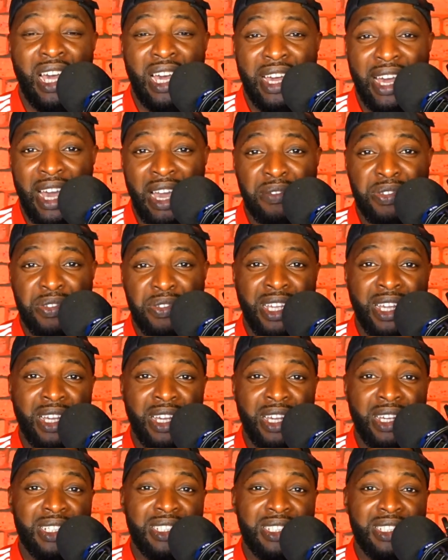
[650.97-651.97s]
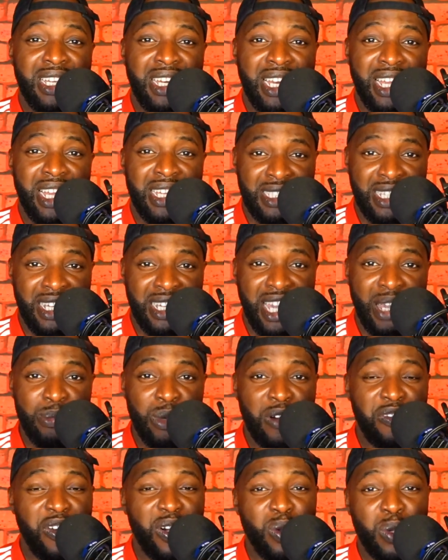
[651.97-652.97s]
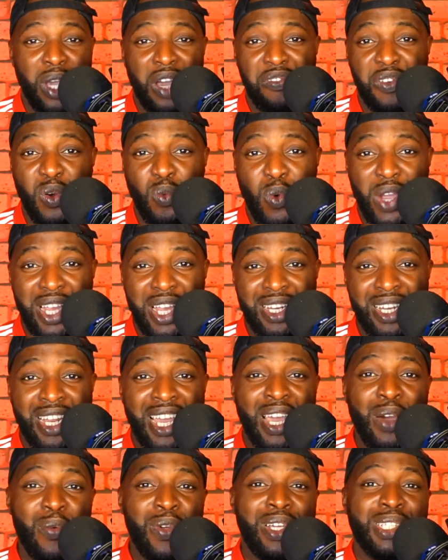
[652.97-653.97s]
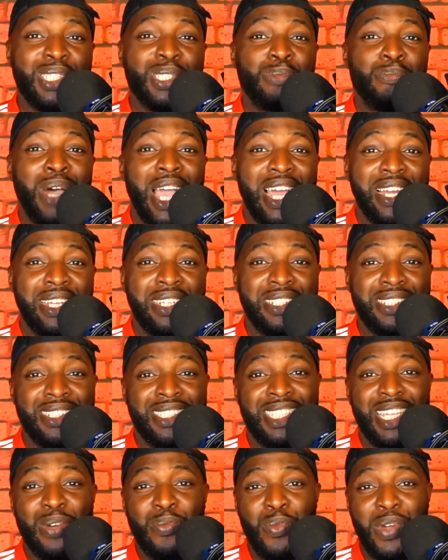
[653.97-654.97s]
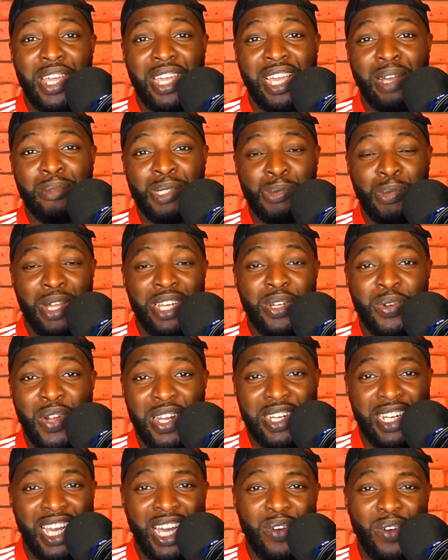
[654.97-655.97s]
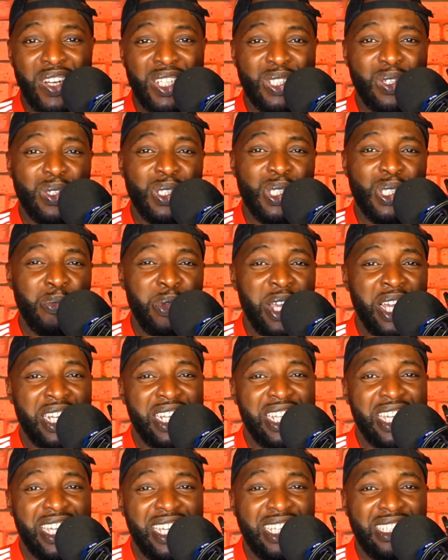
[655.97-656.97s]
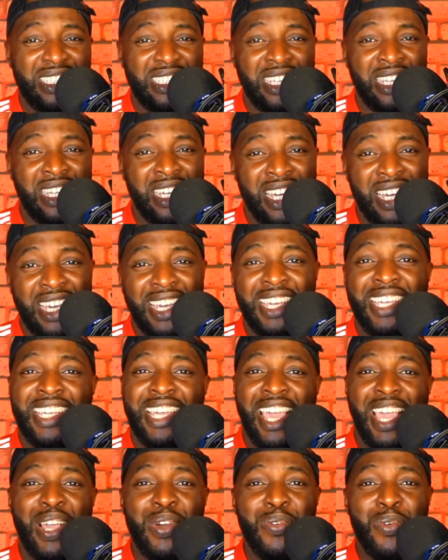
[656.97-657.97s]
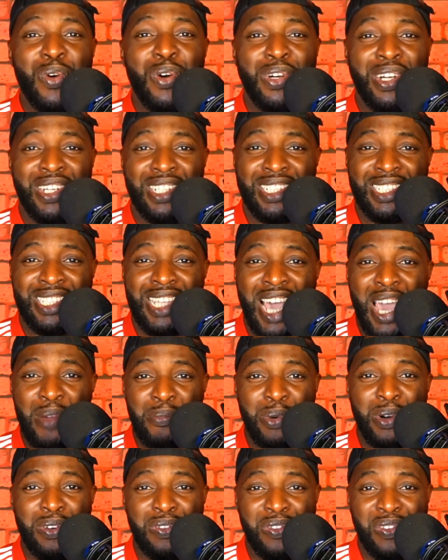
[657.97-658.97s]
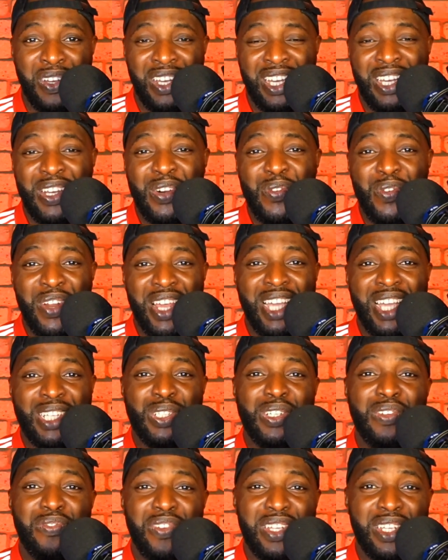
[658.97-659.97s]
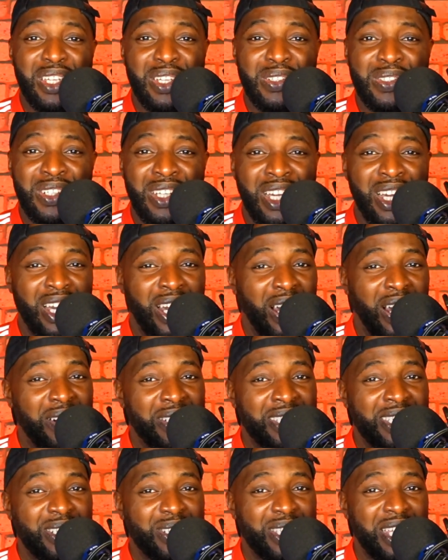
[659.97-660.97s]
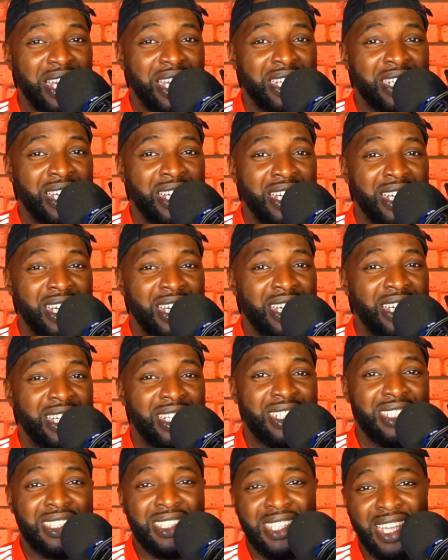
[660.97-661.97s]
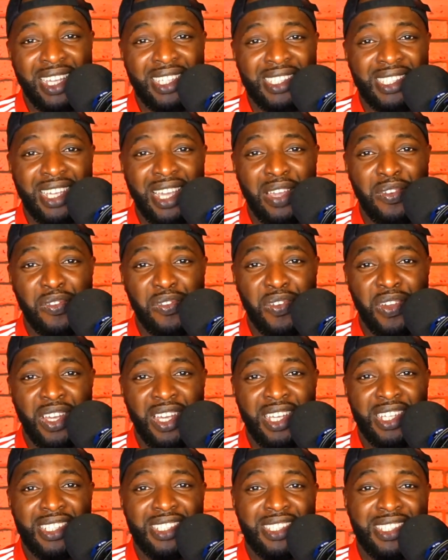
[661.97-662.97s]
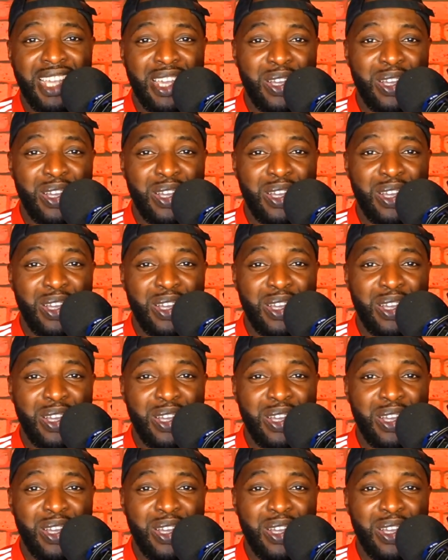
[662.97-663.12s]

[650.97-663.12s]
after the Leicester game. Hopefully we have a win and we are smiling the same way I'm smiling right now. And it's going to be an easy cakewalk type of reaction video. Until then, stay safe, stay